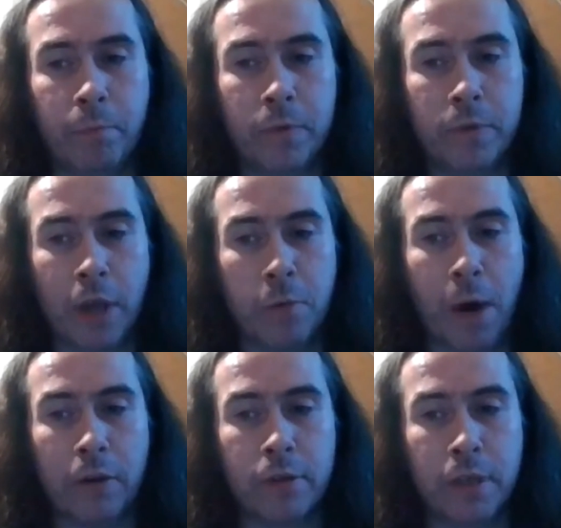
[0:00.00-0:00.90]
so
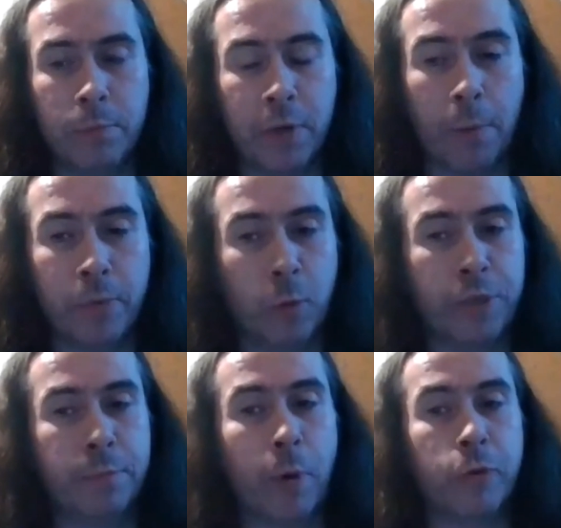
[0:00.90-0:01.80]
much that it becomes
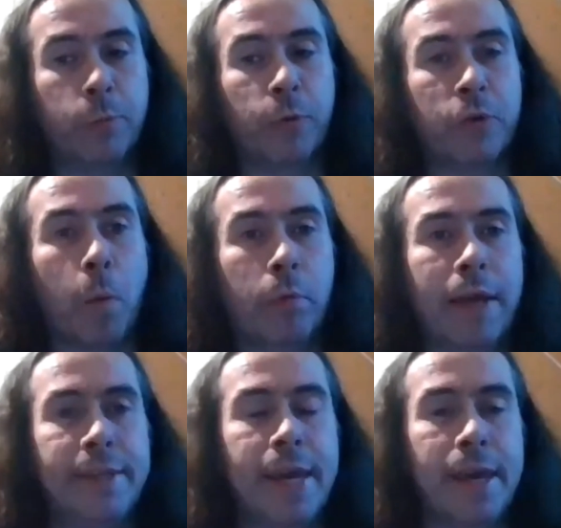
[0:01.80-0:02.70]
almost impossible to
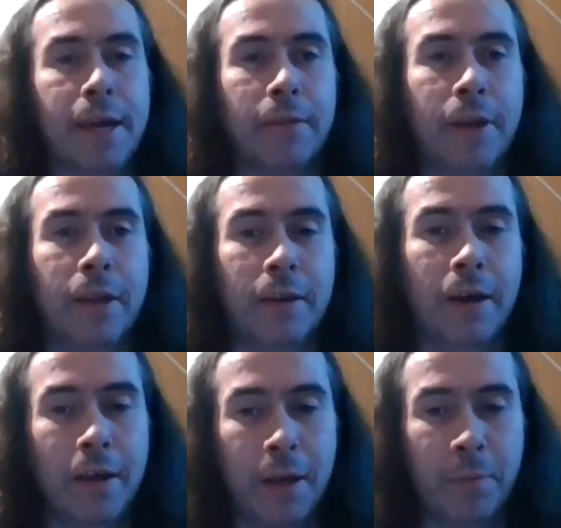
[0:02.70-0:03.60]
operate here, then
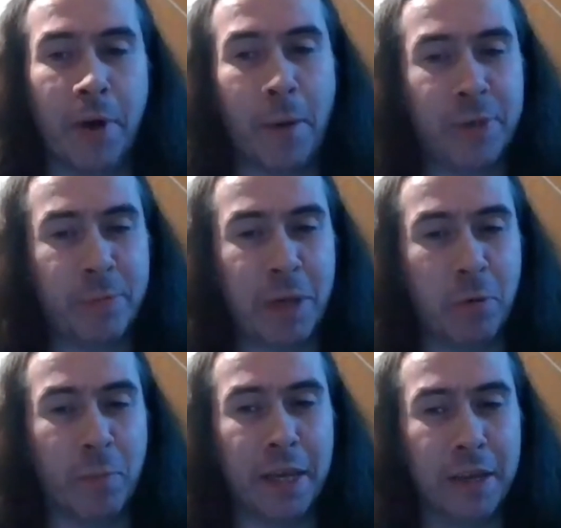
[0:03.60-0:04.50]
perhaps
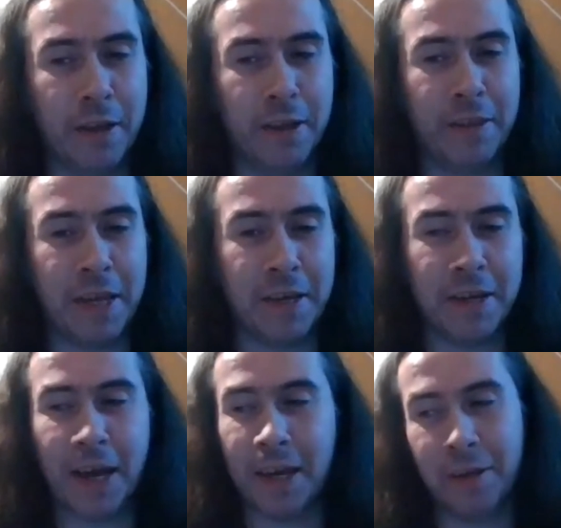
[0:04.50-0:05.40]
people may think
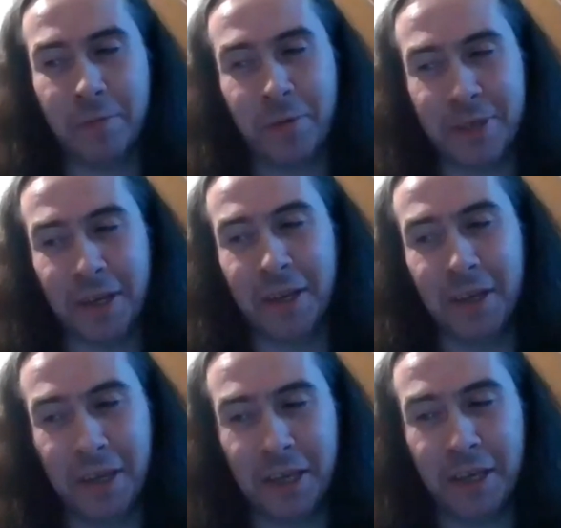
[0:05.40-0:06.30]
again. But
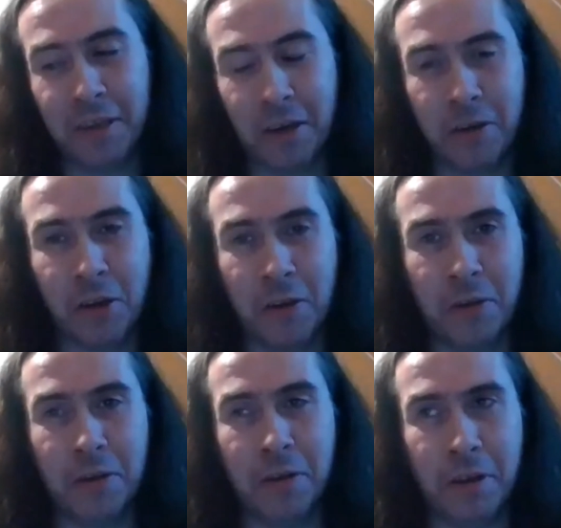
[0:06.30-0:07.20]
yeah, I
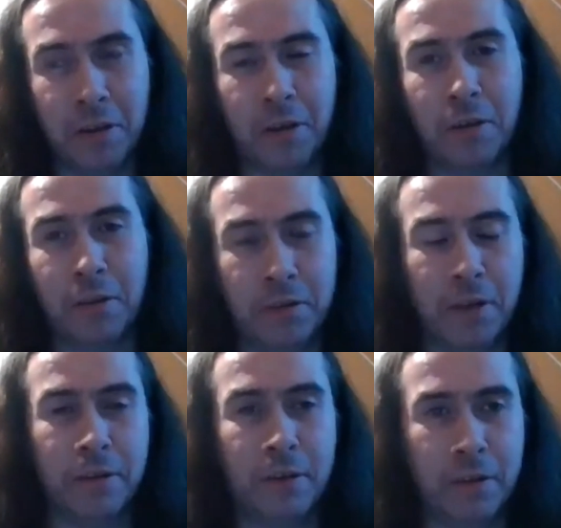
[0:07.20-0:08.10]
don't
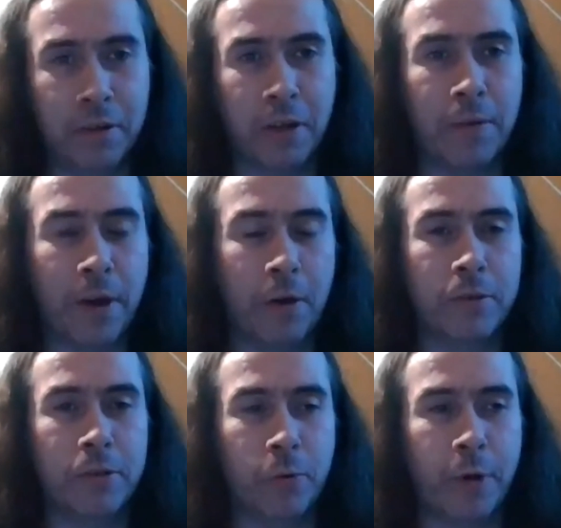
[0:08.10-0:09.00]
know if that
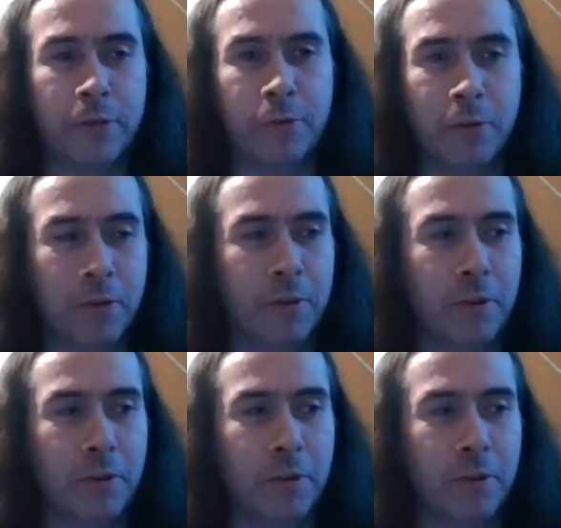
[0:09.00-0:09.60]
answers your question.